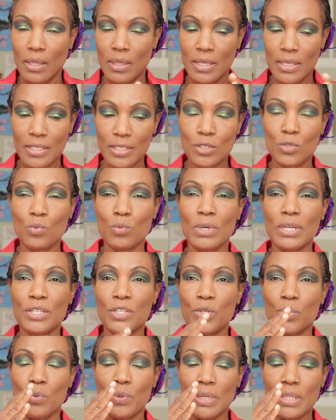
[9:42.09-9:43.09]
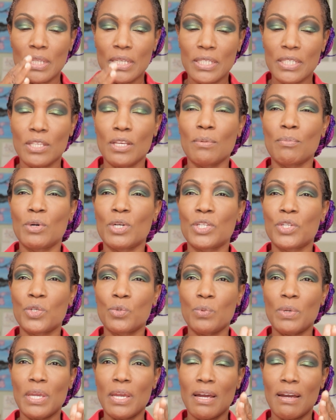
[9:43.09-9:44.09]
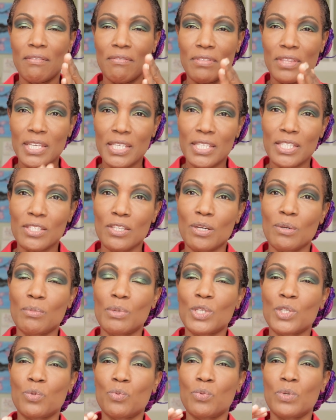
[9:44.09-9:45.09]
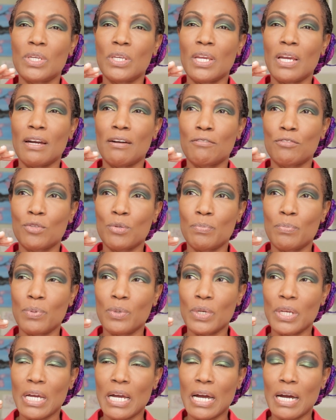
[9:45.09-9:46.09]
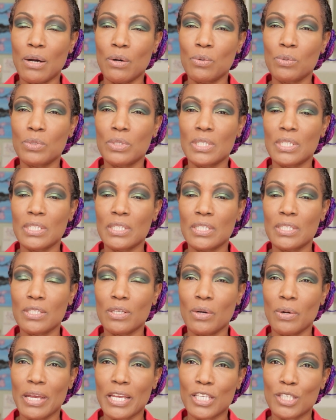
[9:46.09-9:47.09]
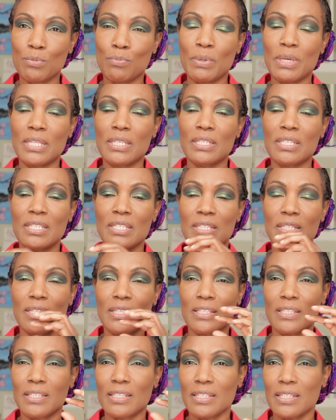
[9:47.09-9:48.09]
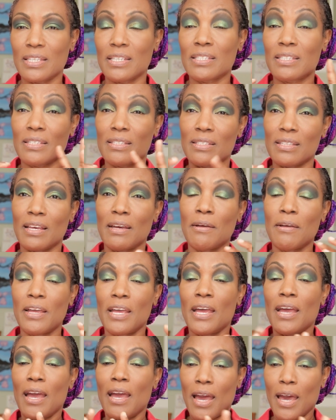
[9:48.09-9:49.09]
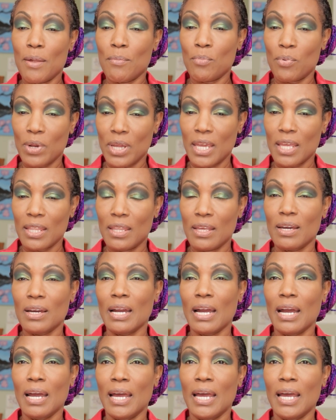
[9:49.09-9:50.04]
this is what you want, this is how much we have, this is how much we have to put out, this is our expenses, this, is that, and break it down.